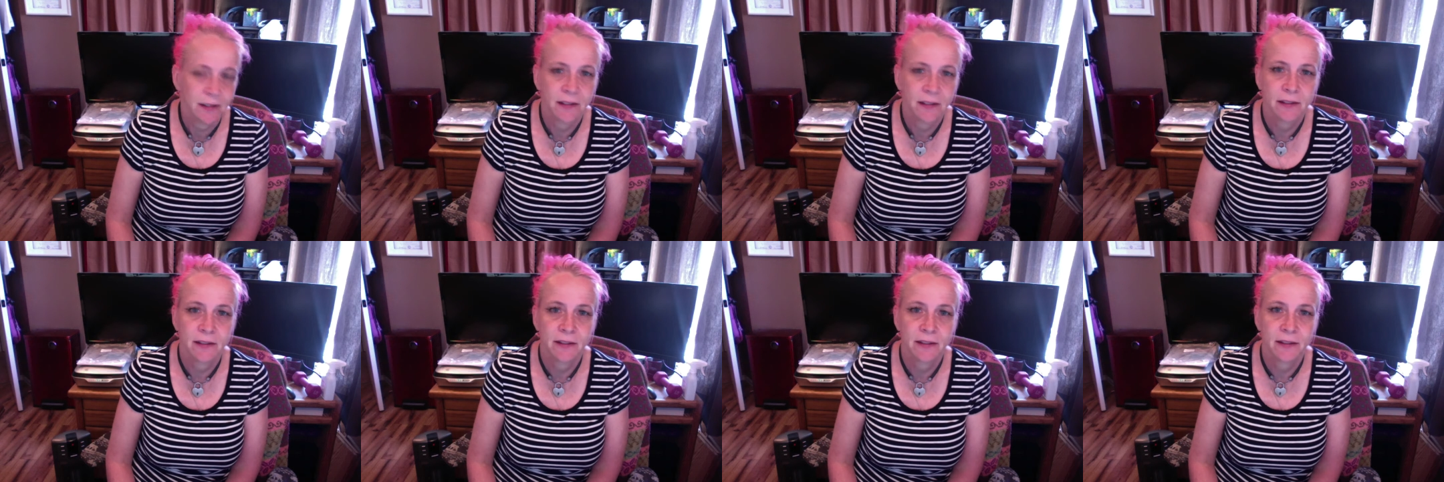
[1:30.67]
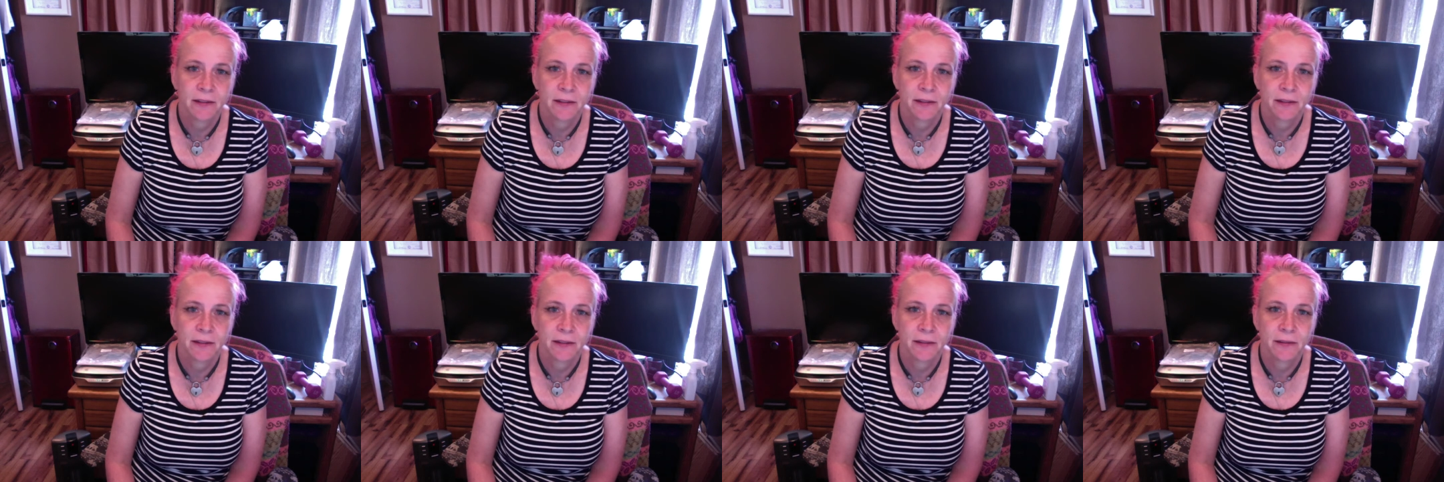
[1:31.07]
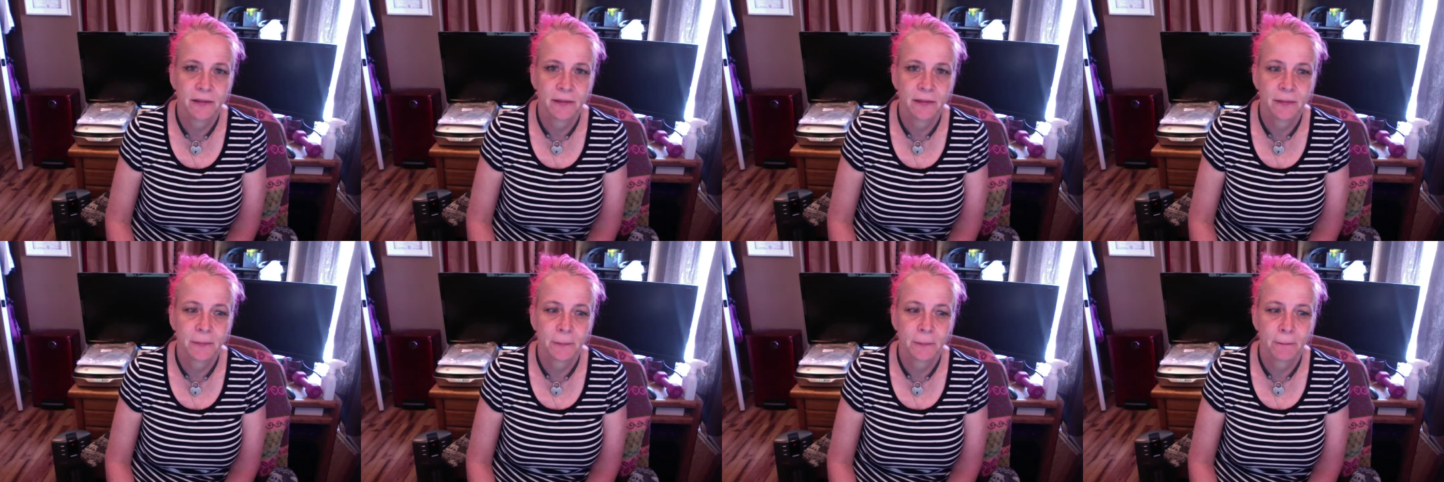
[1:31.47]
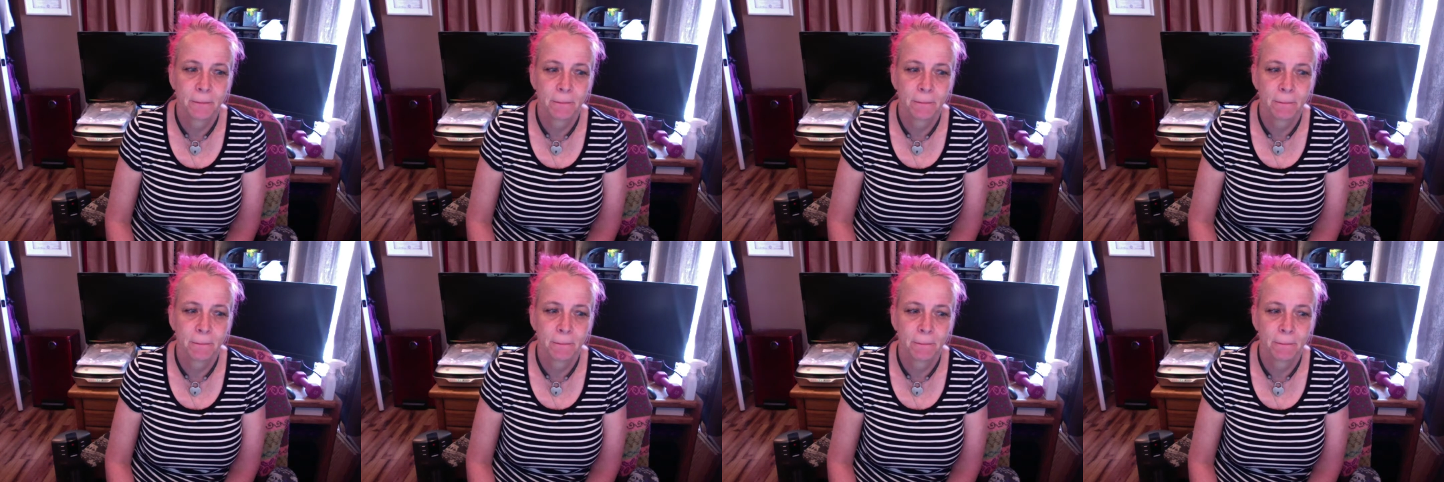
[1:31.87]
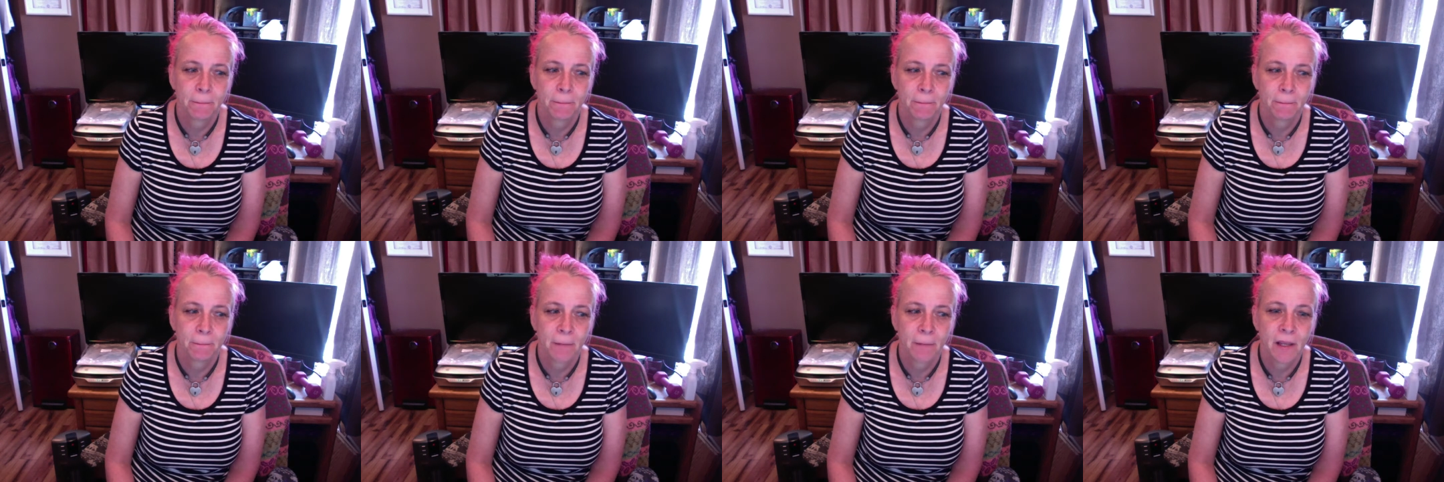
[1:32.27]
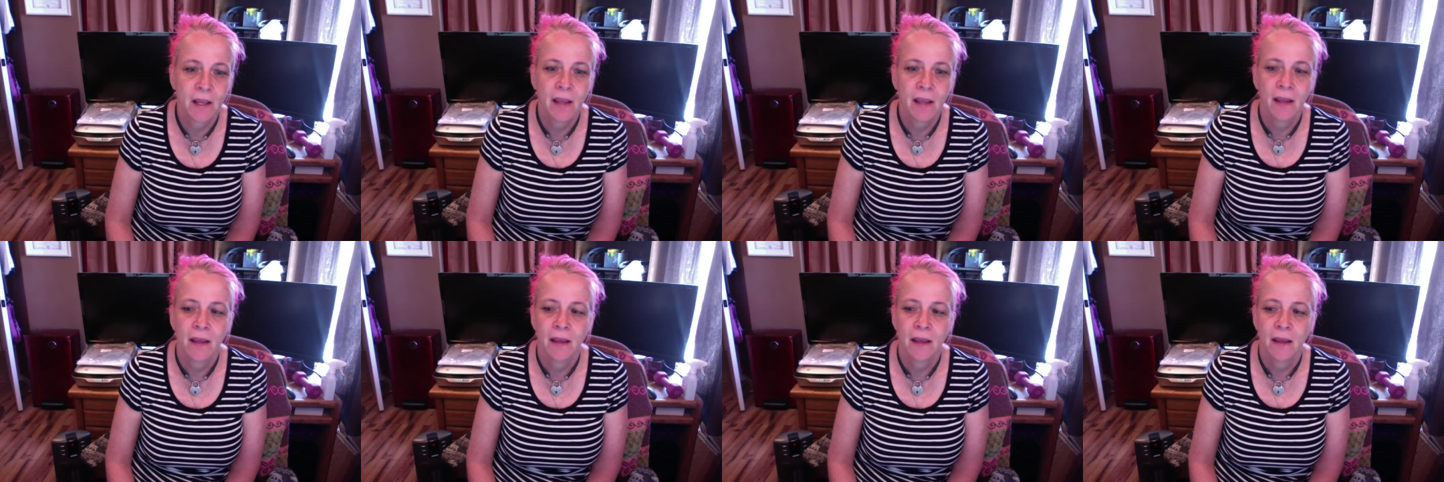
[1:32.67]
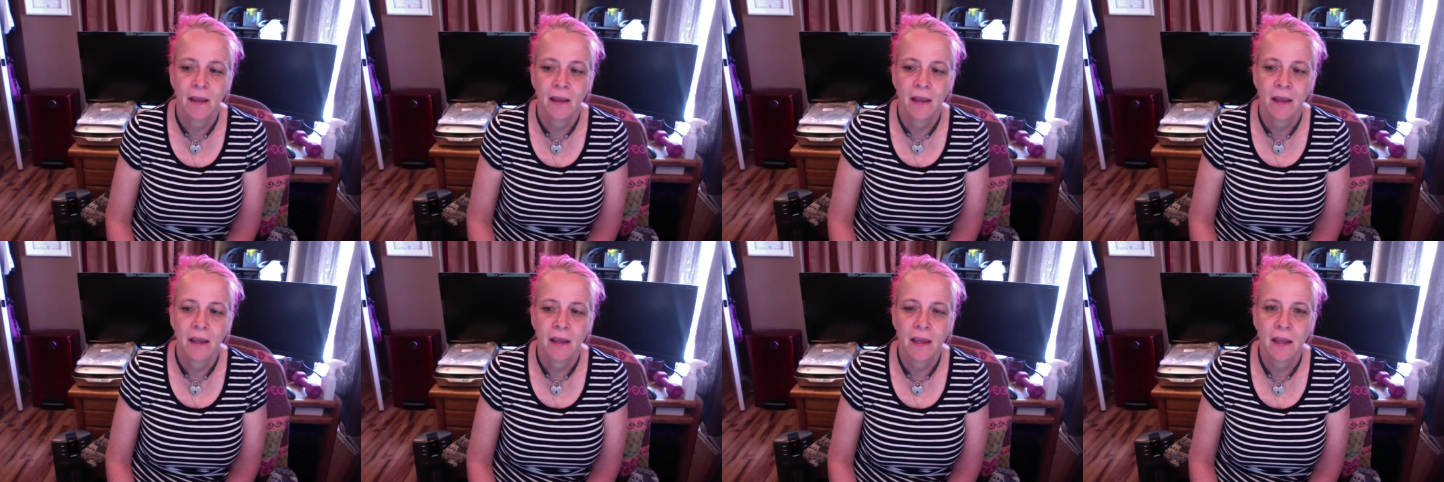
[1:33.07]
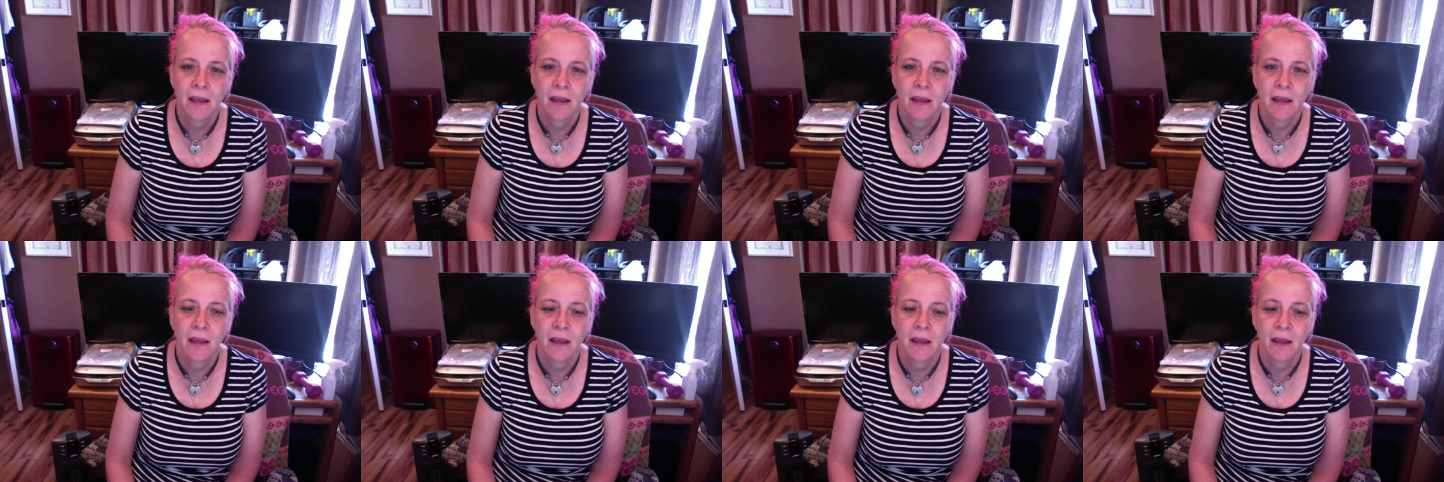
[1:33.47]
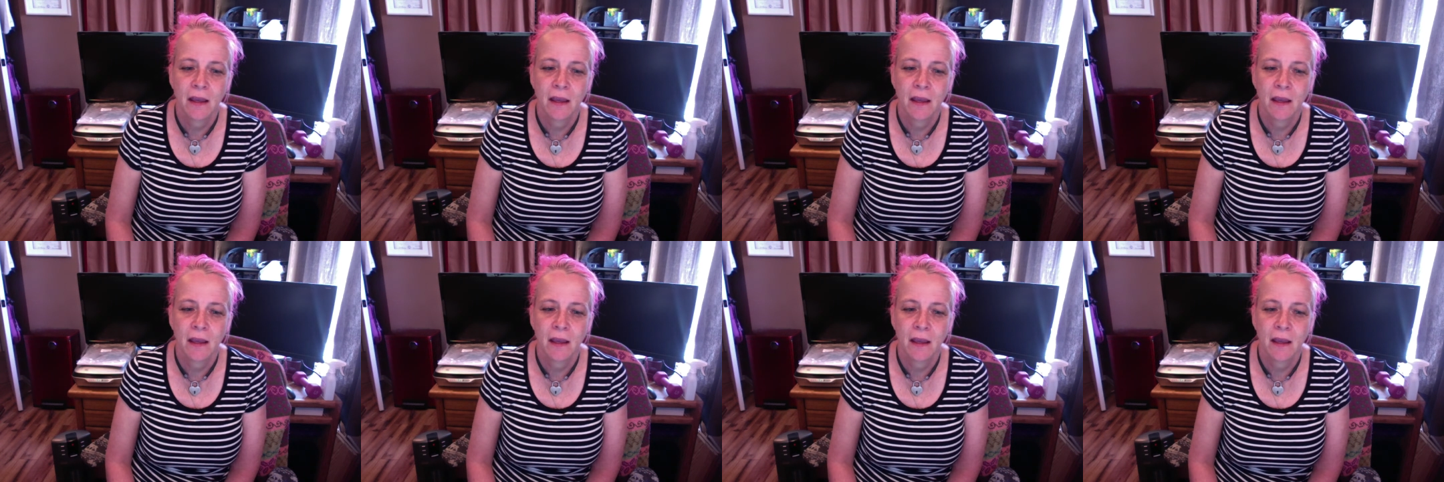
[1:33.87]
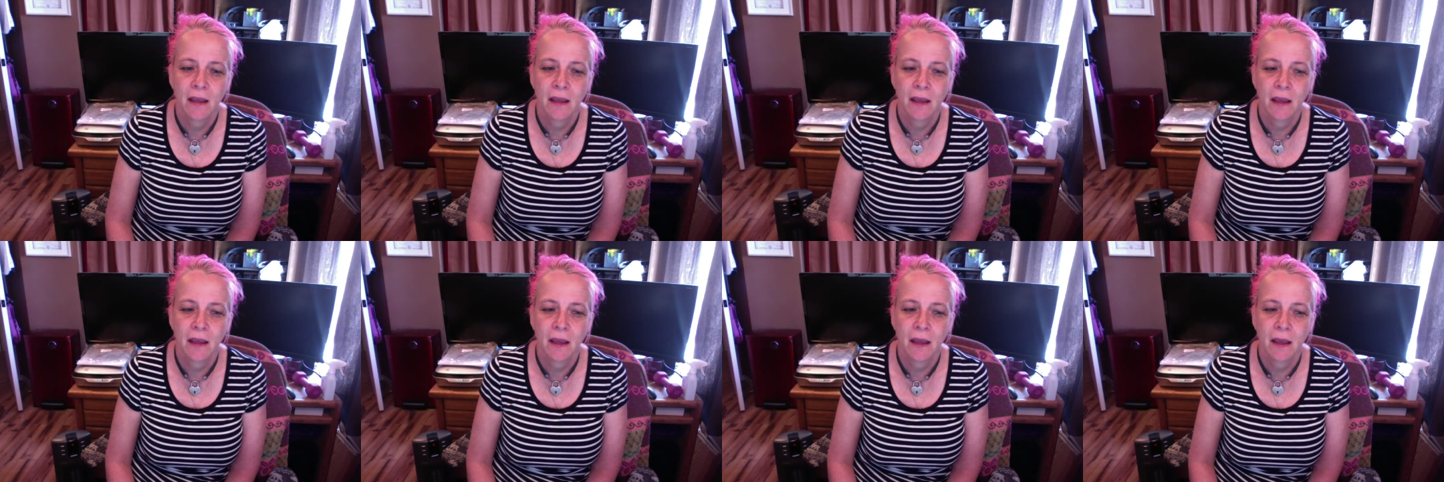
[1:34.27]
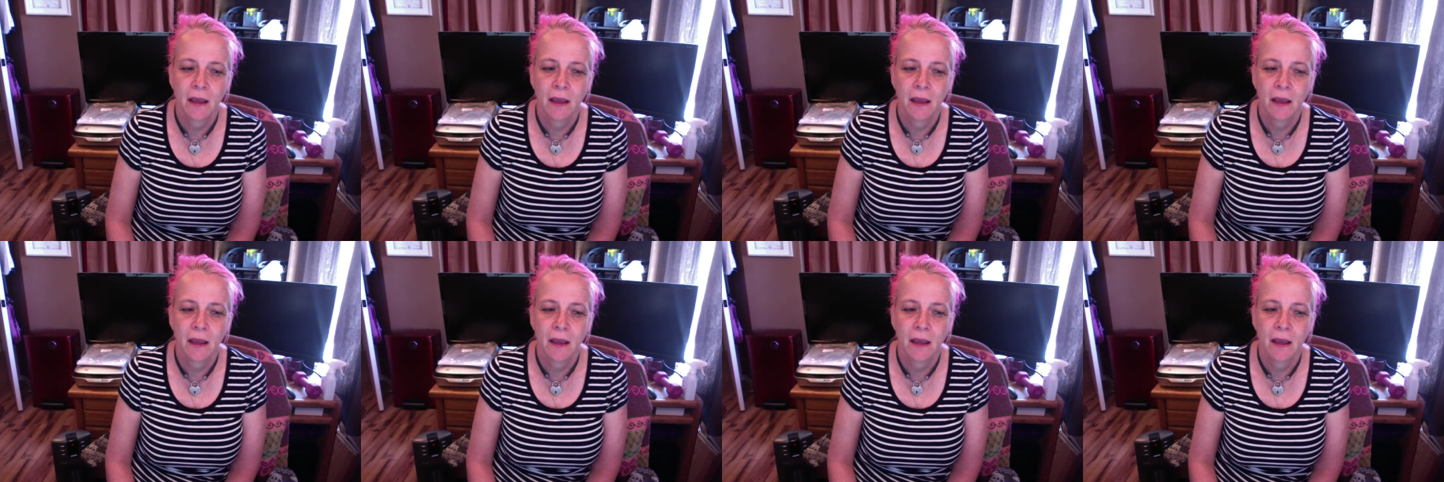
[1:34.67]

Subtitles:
(silence)